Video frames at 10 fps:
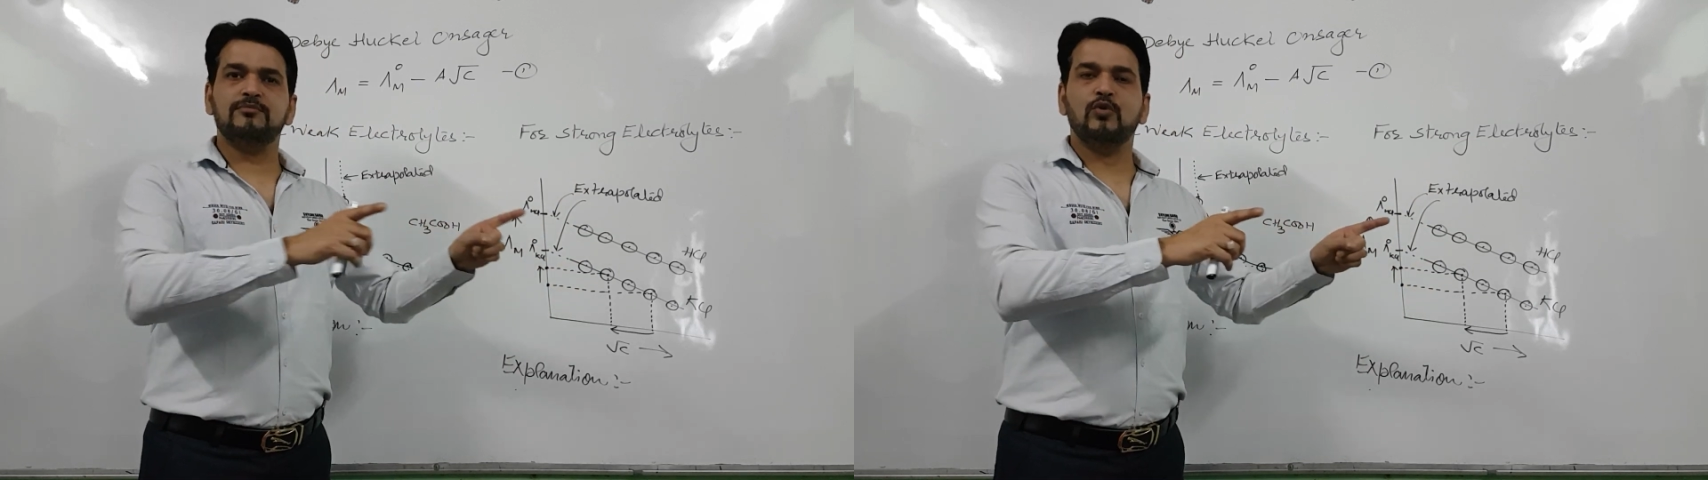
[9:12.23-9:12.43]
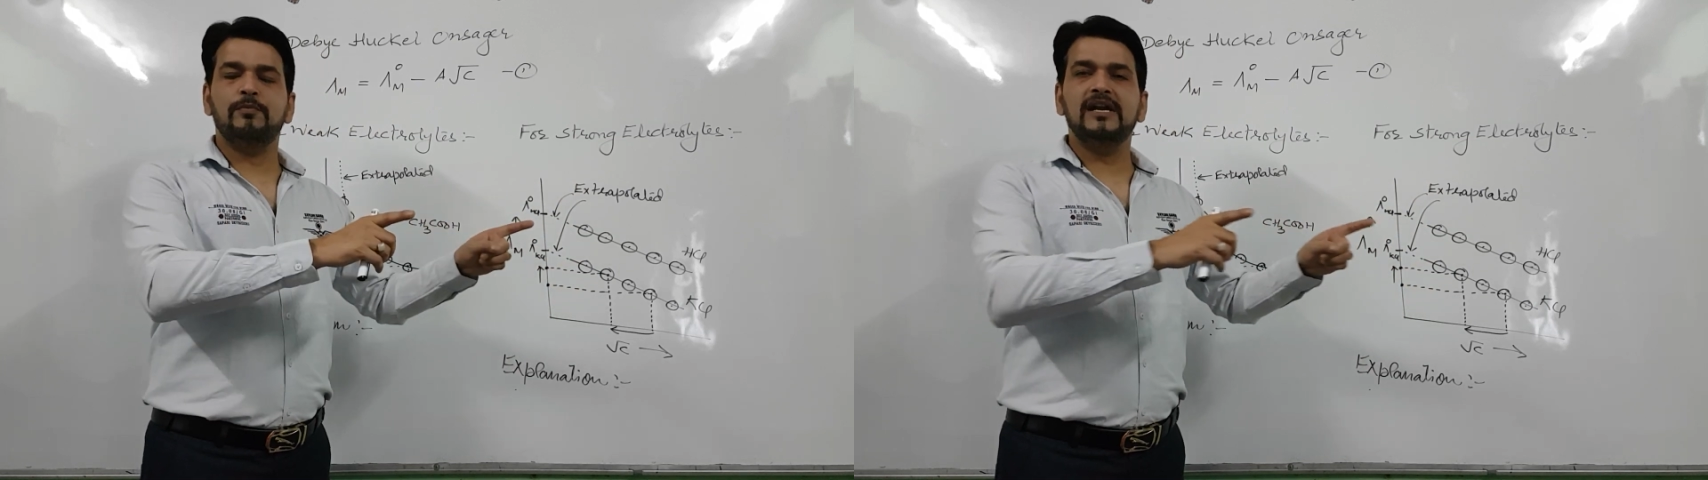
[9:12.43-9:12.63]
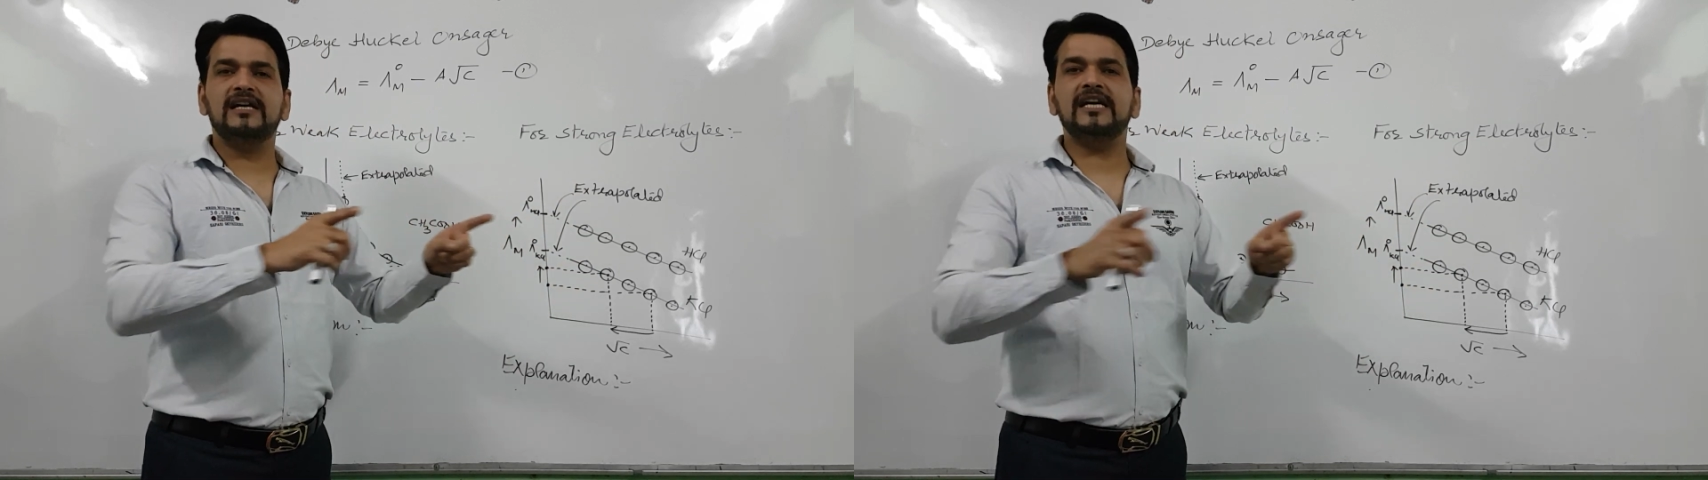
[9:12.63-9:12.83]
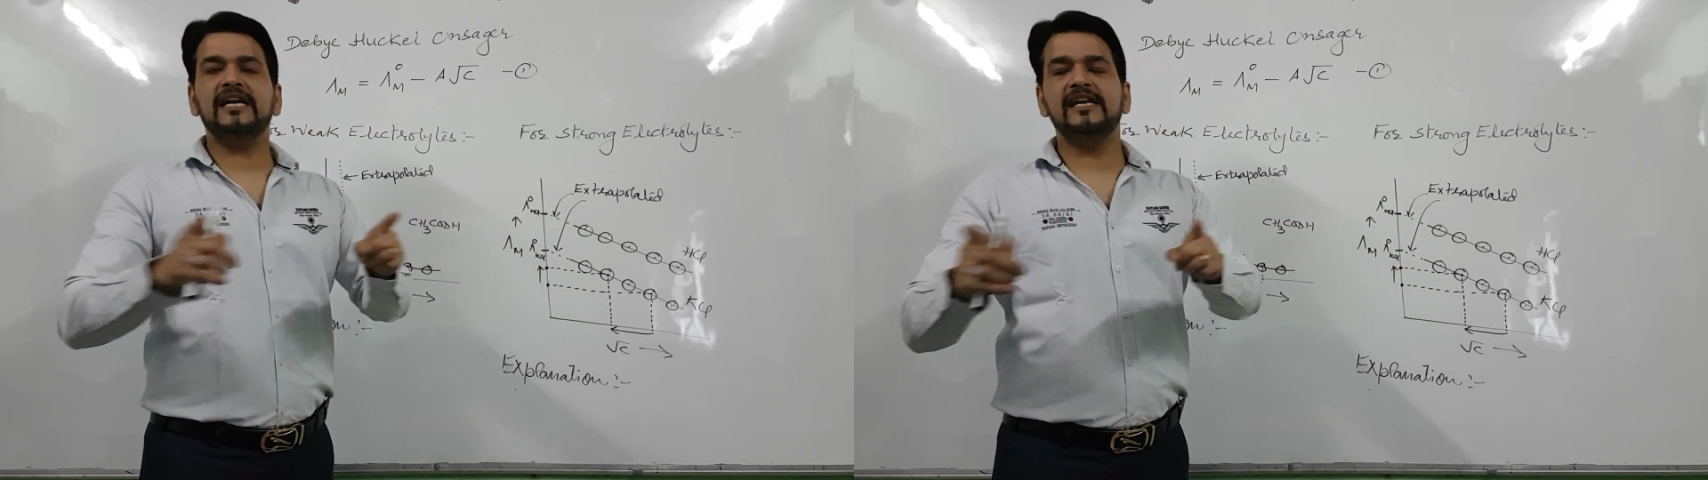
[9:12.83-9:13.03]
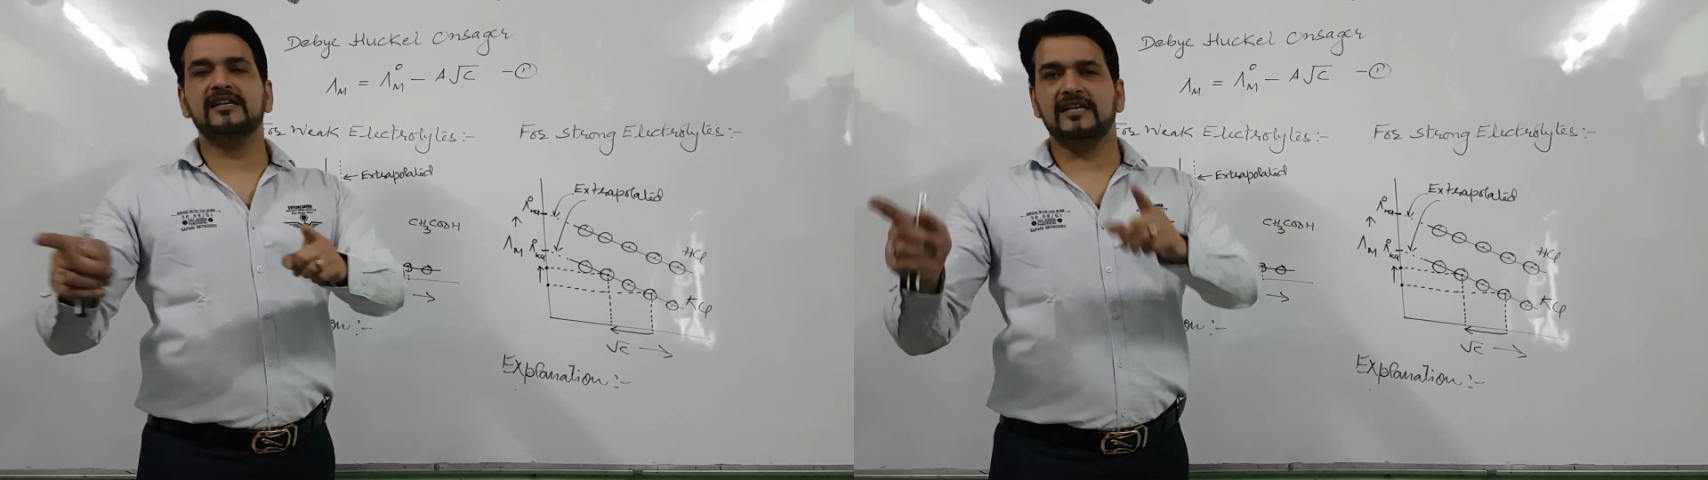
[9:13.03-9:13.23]

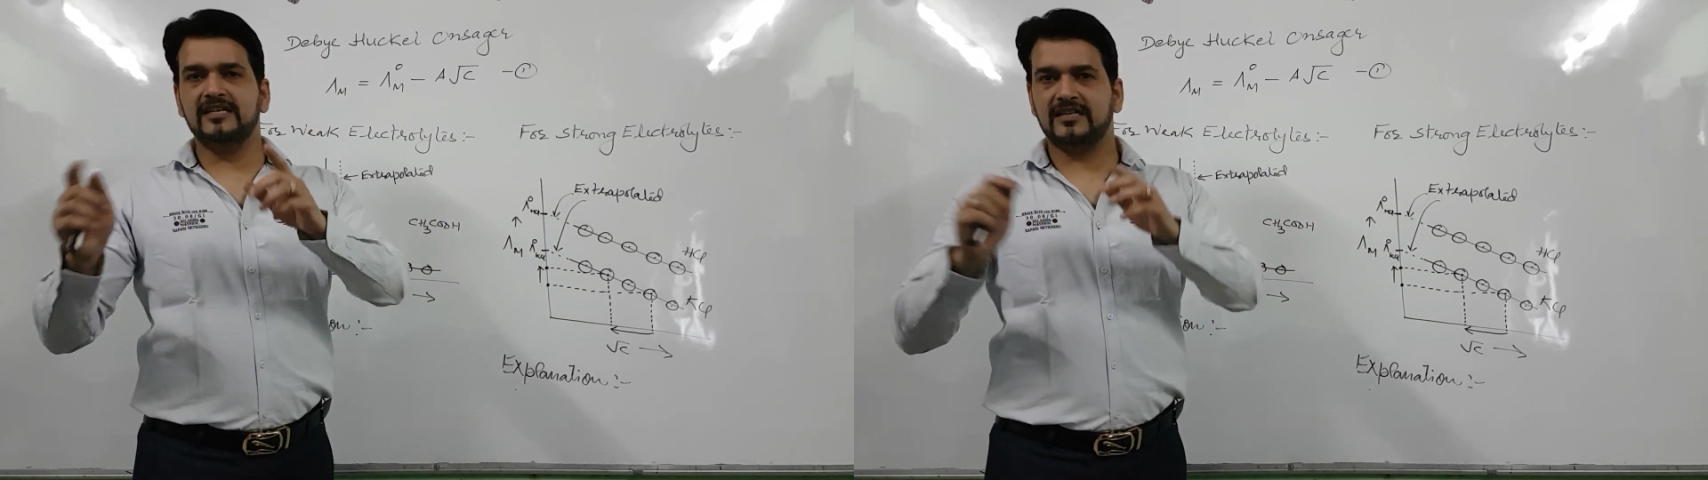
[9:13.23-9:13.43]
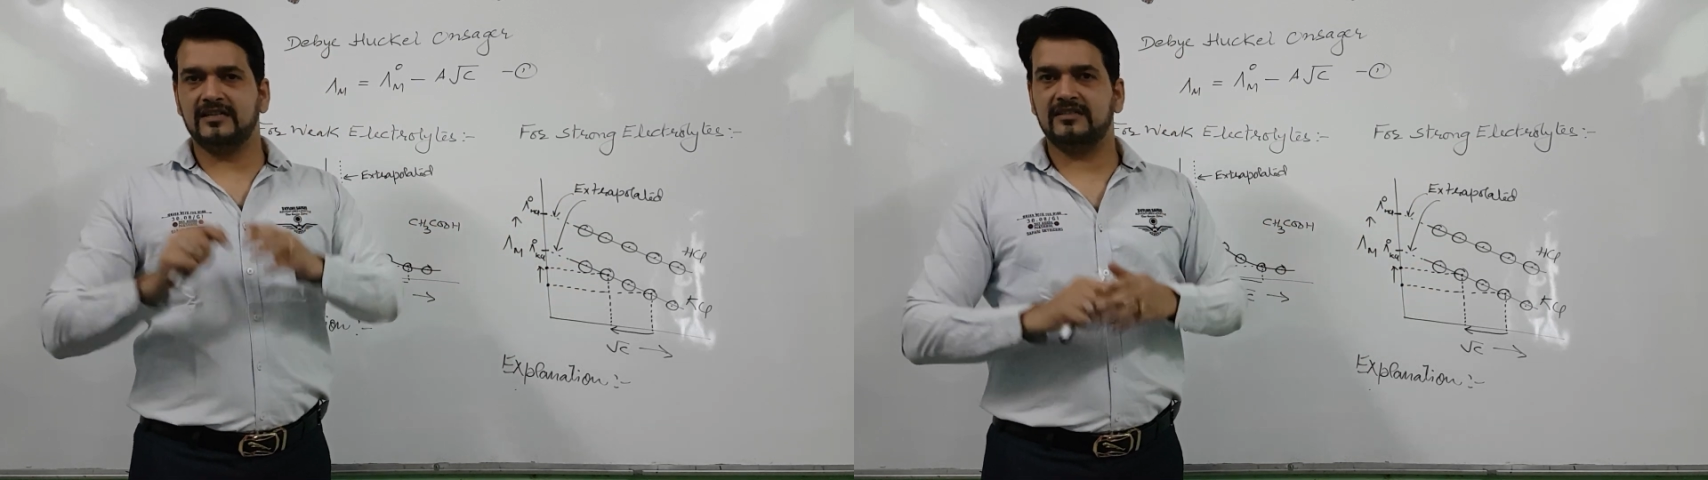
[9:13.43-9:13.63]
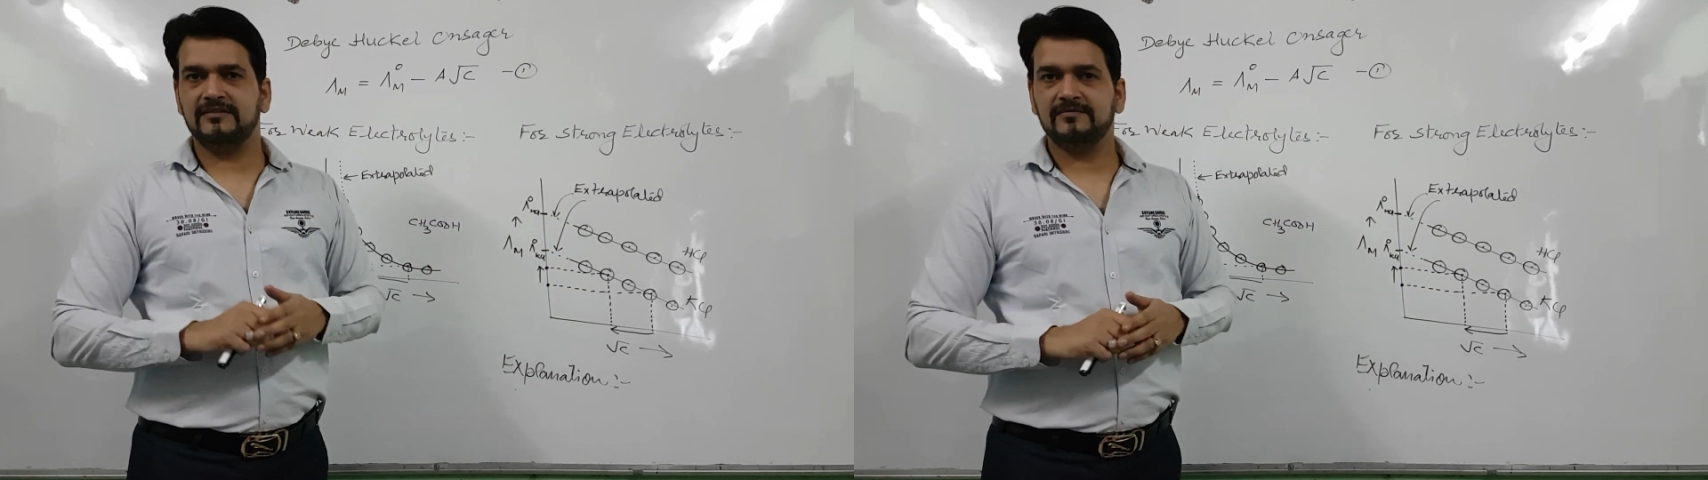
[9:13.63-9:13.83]
mobility increases.